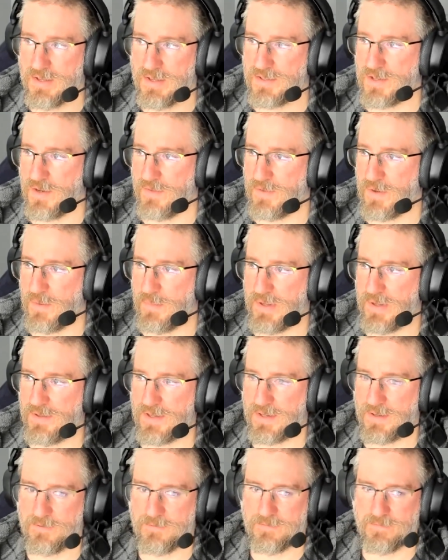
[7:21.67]
So if you're
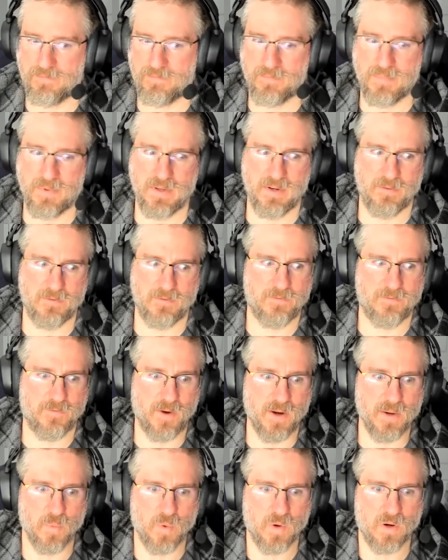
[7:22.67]
building,
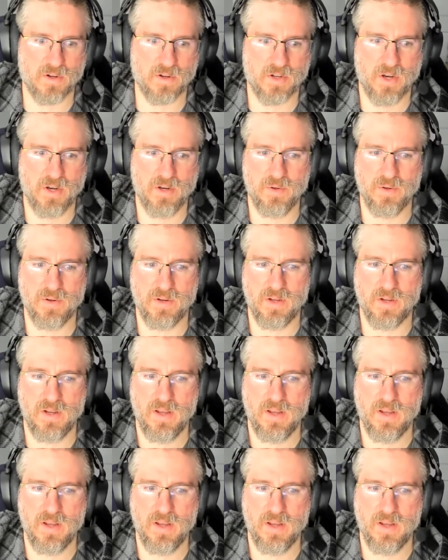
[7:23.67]
framework code,